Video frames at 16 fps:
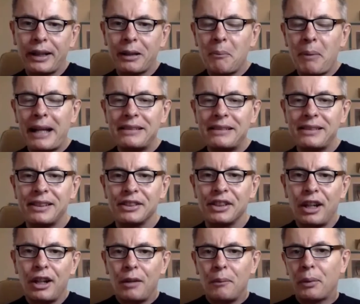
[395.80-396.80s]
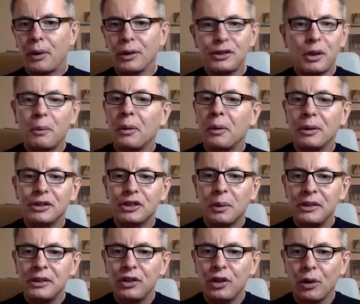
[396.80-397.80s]
competitors, but also we want to
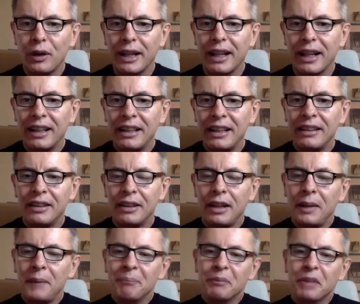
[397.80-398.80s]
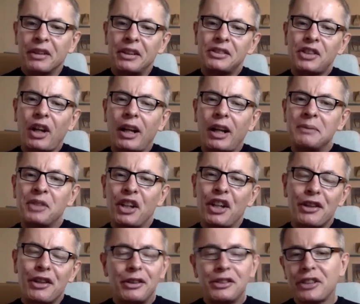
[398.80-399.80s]
enjoy it. And
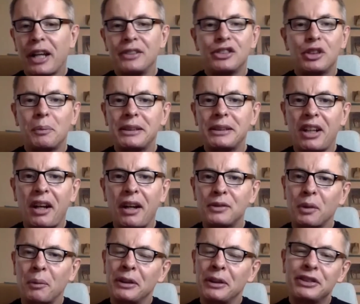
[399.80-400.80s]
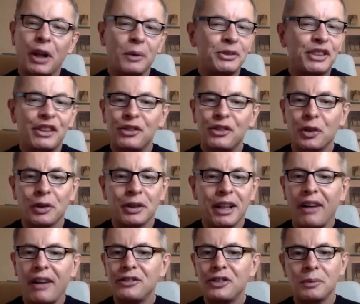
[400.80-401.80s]
there is going to be times when we don't enjoy it.
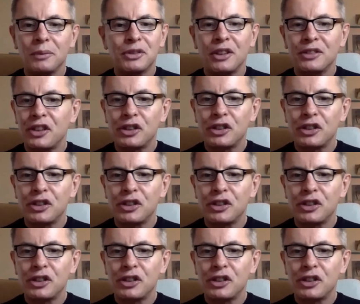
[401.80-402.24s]
I've jumped onto